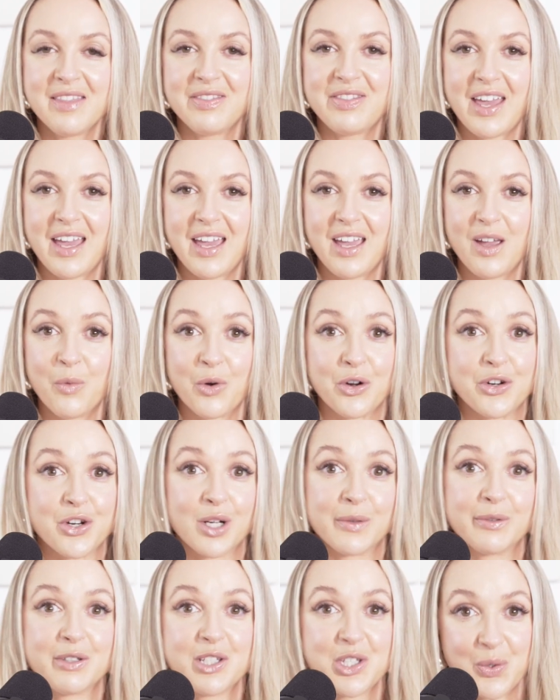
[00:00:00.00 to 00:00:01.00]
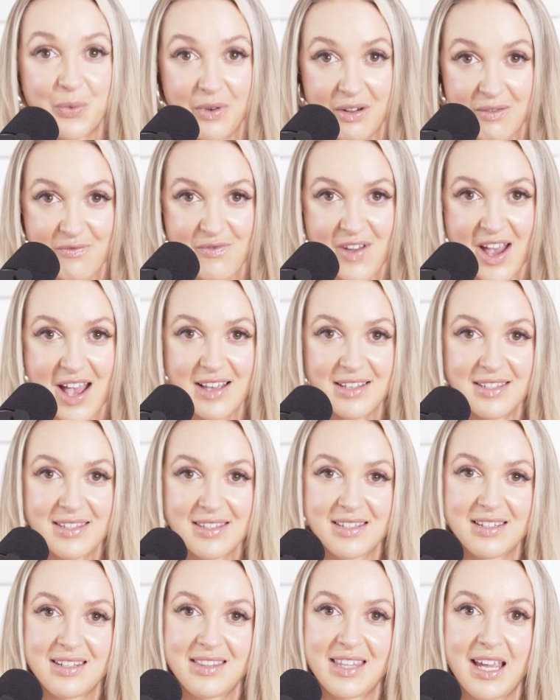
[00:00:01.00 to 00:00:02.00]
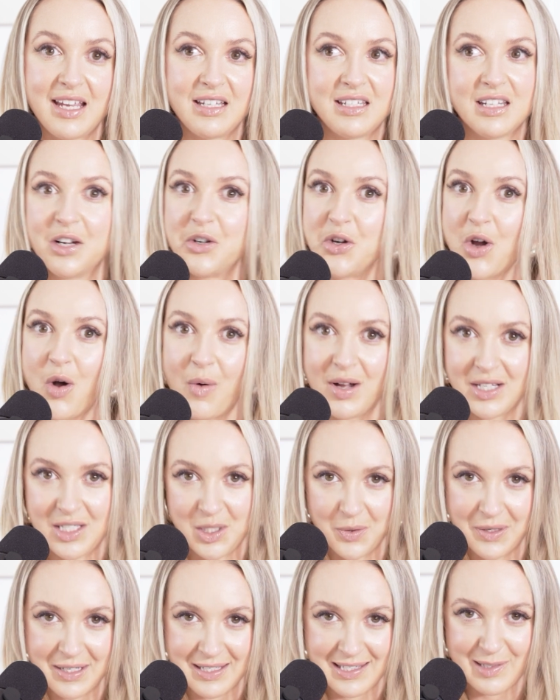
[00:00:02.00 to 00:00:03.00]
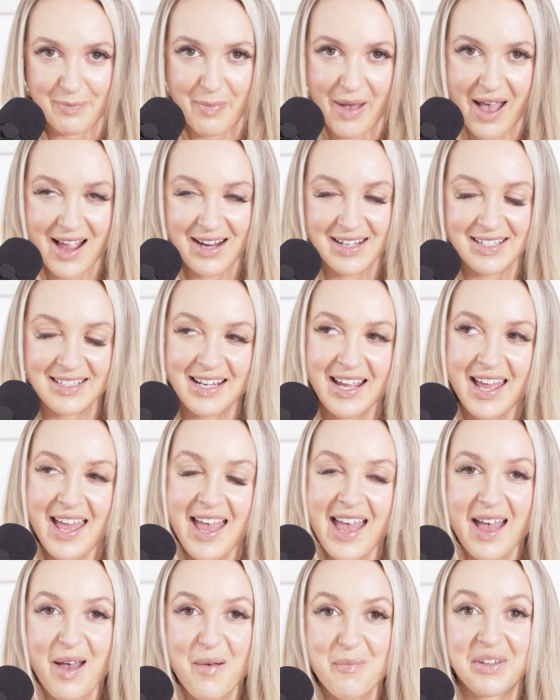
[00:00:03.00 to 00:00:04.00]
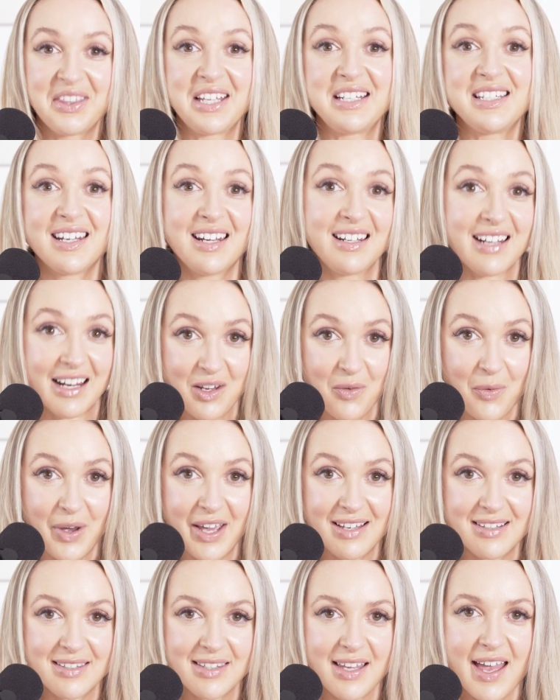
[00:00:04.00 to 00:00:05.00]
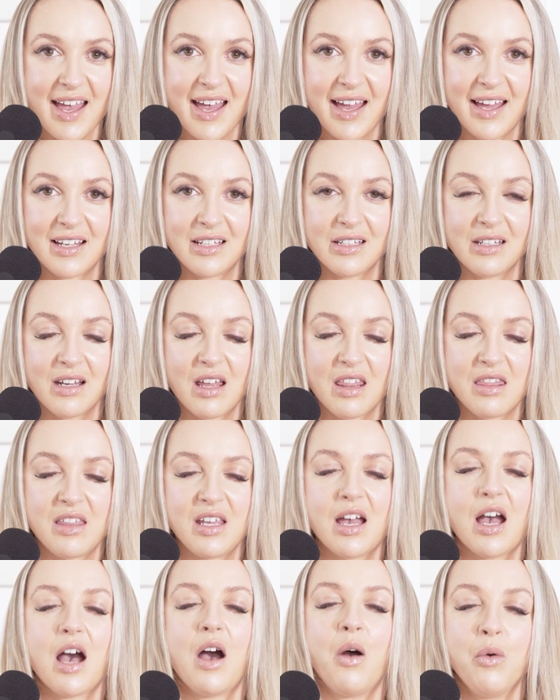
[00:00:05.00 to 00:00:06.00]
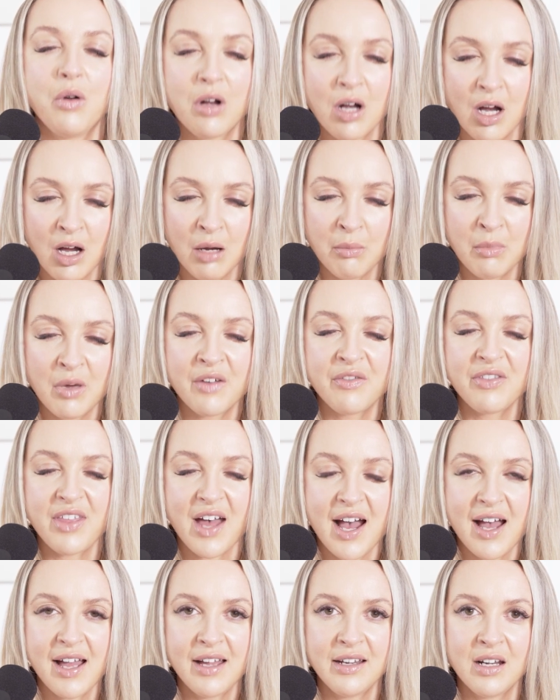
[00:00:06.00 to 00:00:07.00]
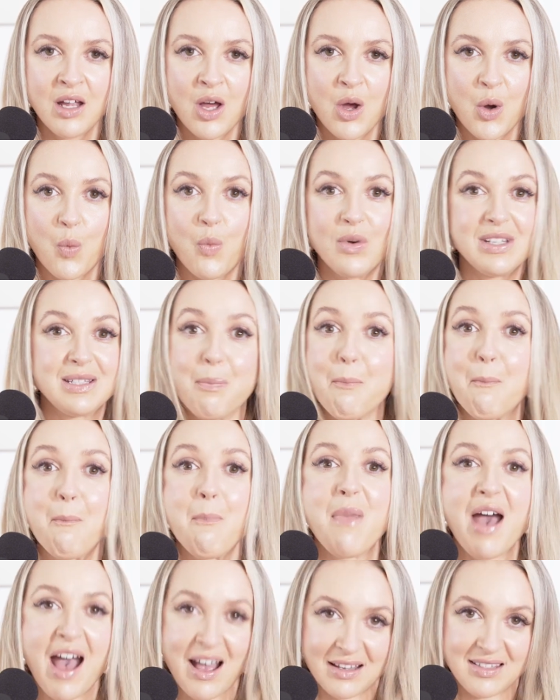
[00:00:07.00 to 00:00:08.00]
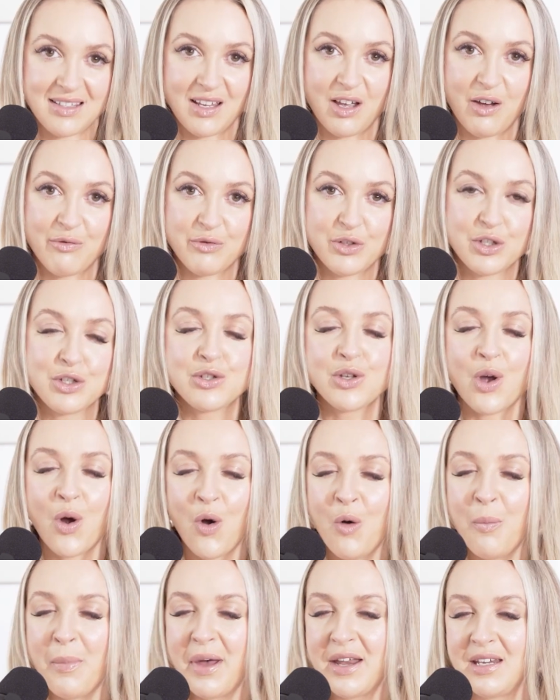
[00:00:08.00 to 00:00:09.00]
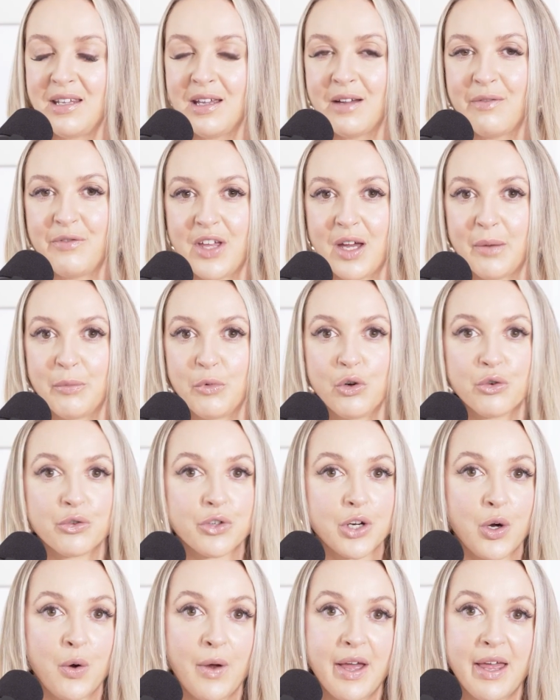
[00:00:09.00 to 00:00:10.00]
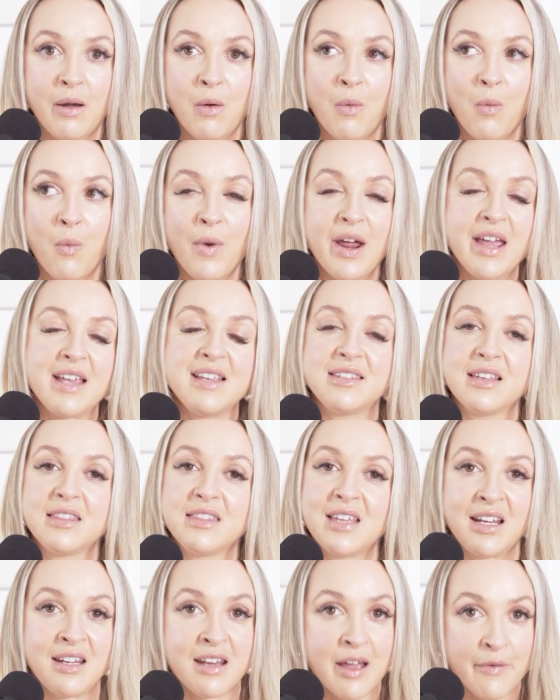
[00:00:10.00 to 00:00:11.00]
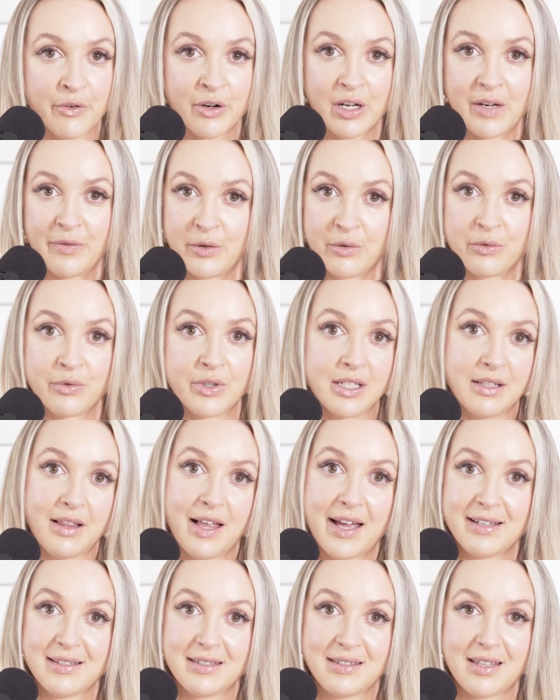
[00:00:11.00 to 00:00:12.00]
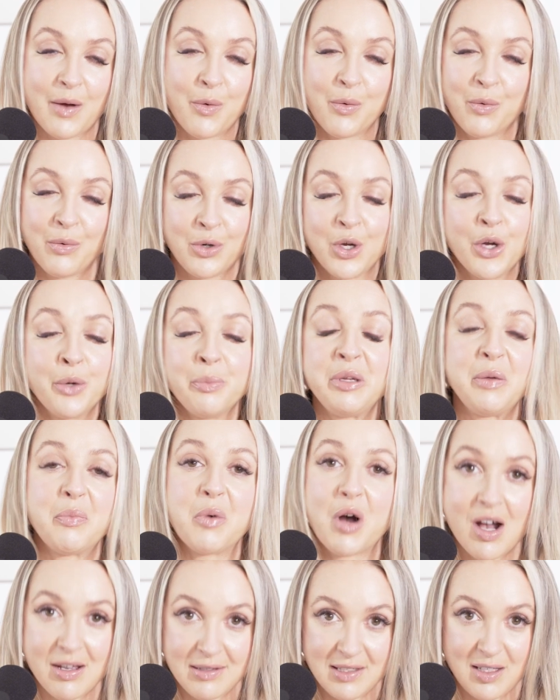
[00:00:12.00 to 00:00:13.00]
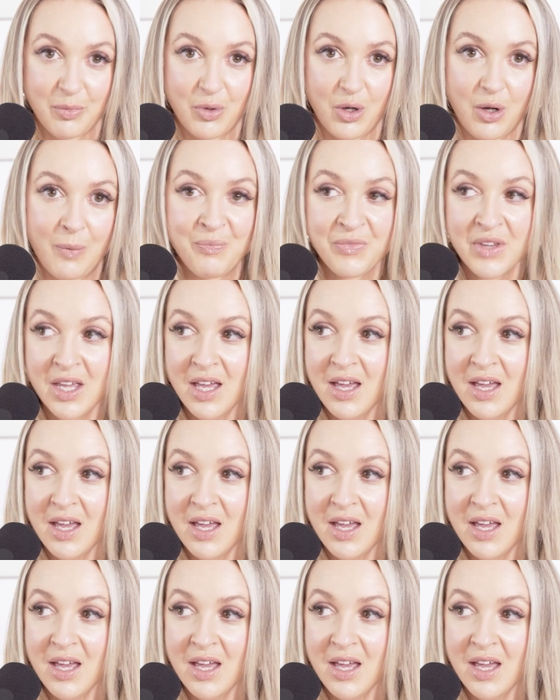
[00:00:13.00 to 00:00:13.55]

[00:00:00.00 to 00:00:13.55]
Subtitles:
They were nervous to invest. They didn't know what to expect, but they did it anyways. And the outcome of that was massive. So many of them grew in ways that they never even realized that could be possible.